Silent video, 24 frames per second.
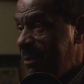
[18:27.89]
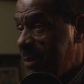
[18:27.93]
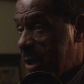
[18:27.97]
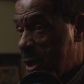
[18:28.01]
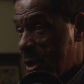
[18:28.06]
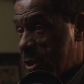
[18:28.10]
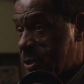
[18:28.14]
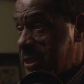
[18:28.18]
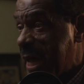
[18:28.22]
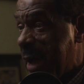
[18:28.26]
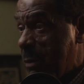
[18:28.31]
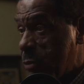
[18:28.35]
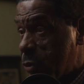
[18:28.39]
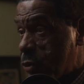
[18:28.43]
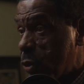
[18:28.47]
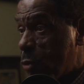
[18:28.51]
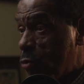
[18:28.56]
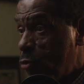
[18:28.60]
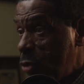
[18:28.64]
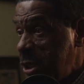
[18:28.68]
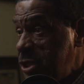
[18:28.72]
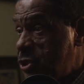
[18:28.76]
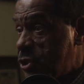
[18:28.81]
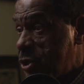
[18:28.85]
because I was a
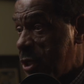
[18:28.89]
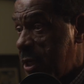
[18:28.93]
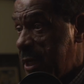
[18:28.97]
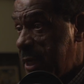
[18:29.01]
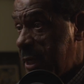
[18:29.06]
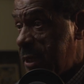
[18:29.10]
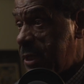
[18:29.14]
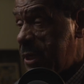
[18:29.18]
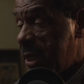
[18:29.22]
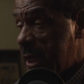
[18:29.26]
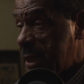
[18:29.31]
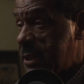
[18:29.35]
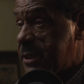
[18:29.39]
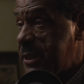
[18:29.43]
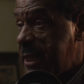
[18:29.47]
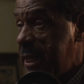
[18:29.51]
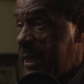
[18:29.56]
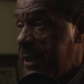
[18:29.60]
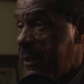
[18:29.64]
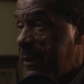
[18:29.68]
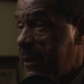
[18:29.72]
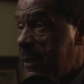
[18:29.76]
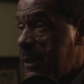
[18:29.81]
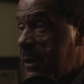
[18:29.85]
recent
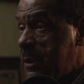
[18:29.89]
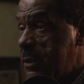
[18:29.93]
inductee,